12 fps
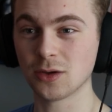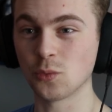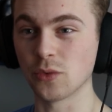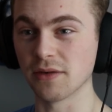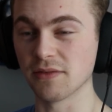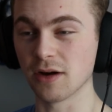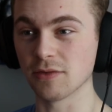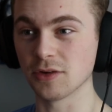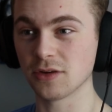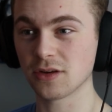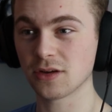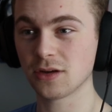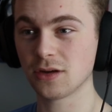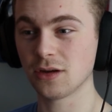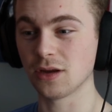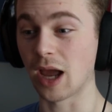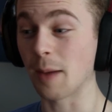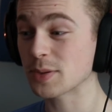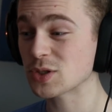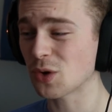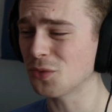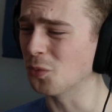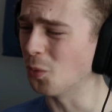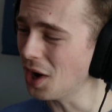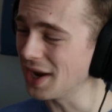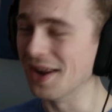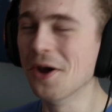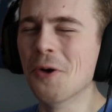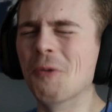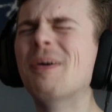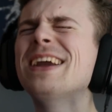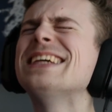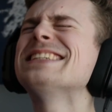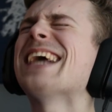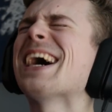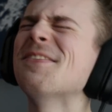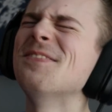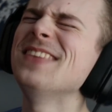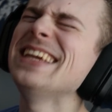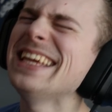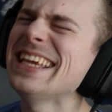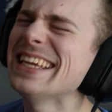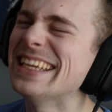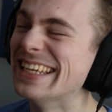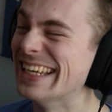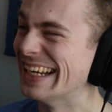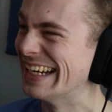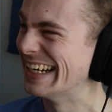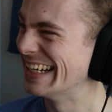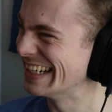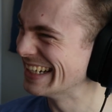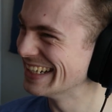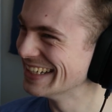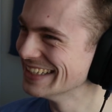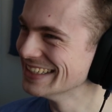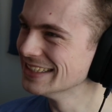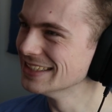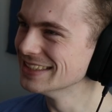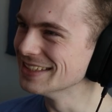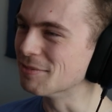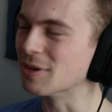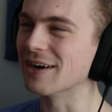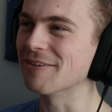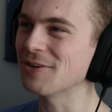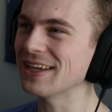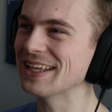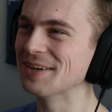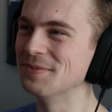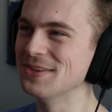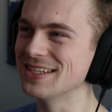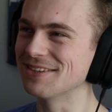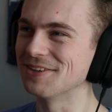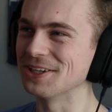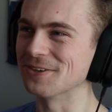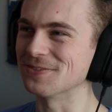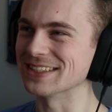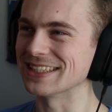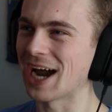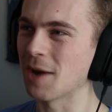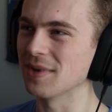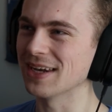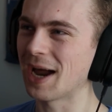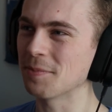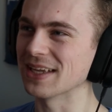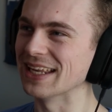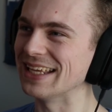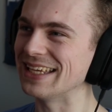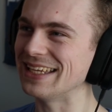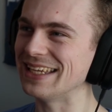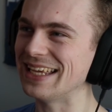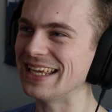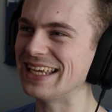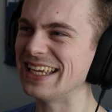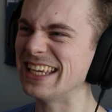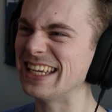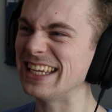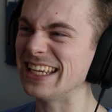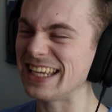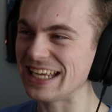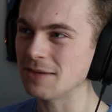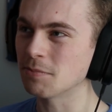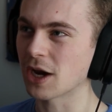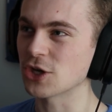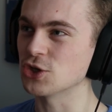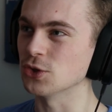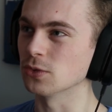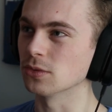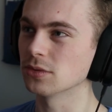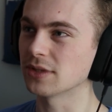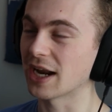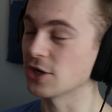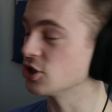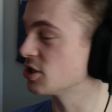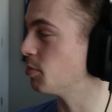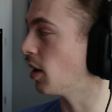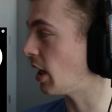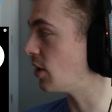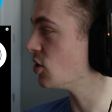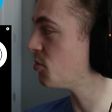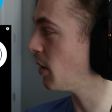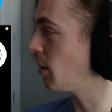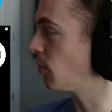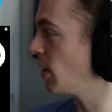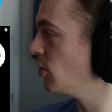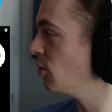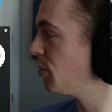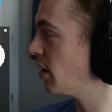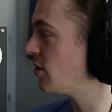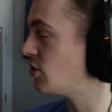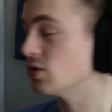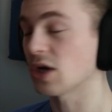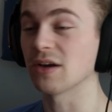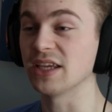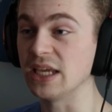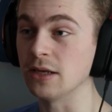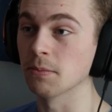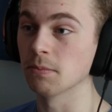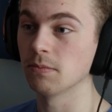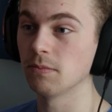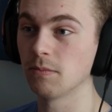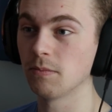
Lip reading: Red Velvet. Episode 1. What does that mean? Bro, if we get a music video for Diamond, I'm gonna eat my shoe that I just bought. I just bought a brand new pair of shoes. I'll eat them.